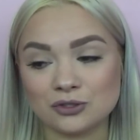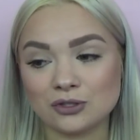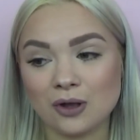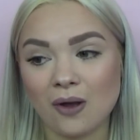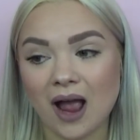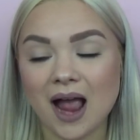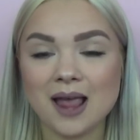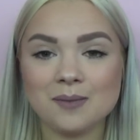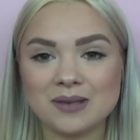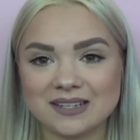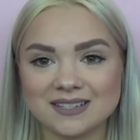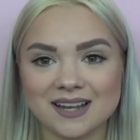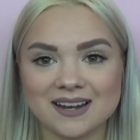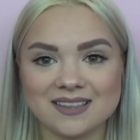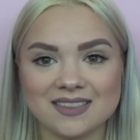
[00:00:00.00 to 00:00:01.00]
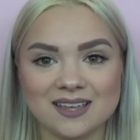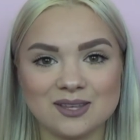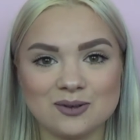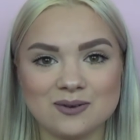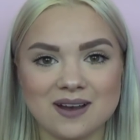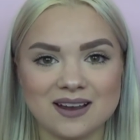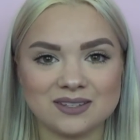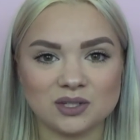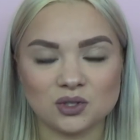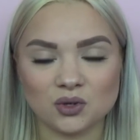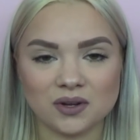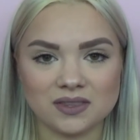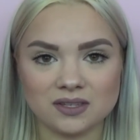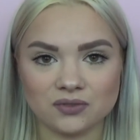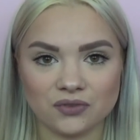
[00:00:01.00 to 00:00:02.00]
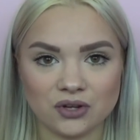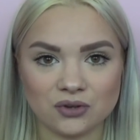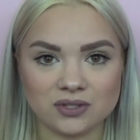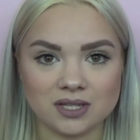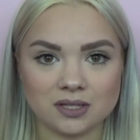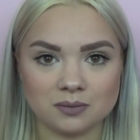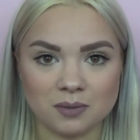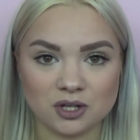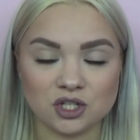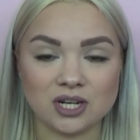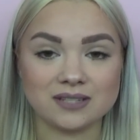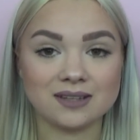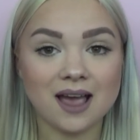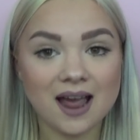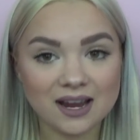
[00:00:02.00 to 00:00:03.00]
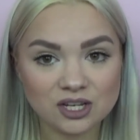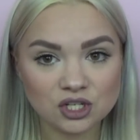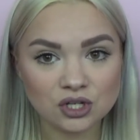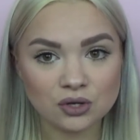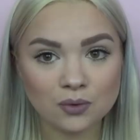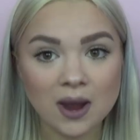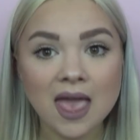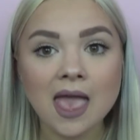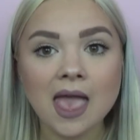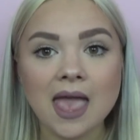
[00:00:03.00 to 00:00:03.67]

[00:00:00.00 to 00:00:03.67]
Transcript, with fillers: So I'm excited that you guys enjoy these videos as much as I do.